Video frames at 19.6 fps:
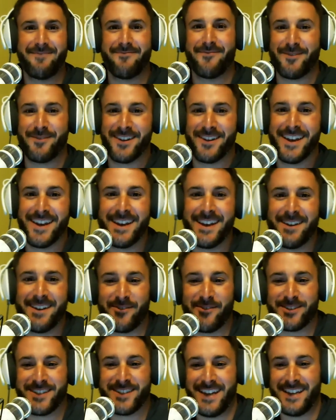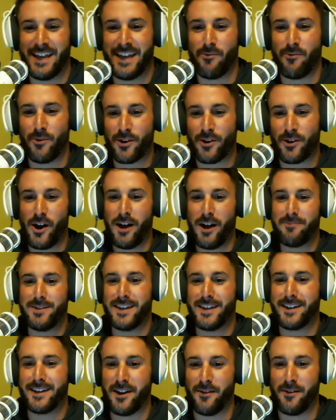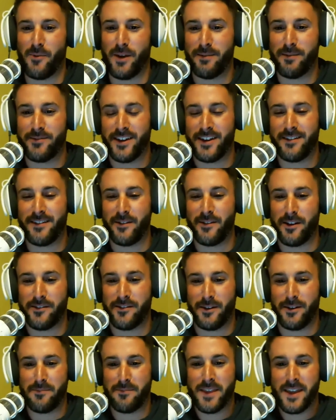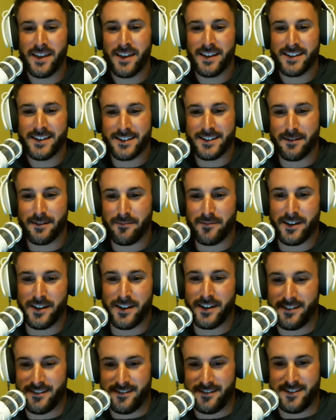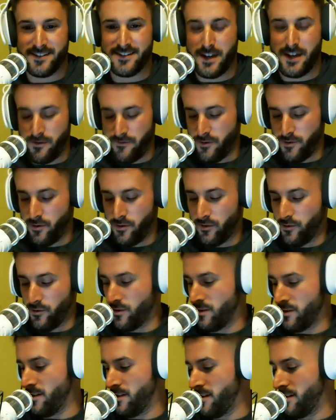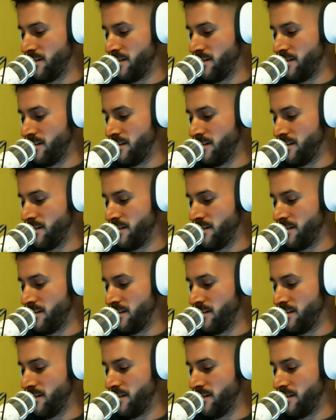for saying that we're copying a website. Some designer folks took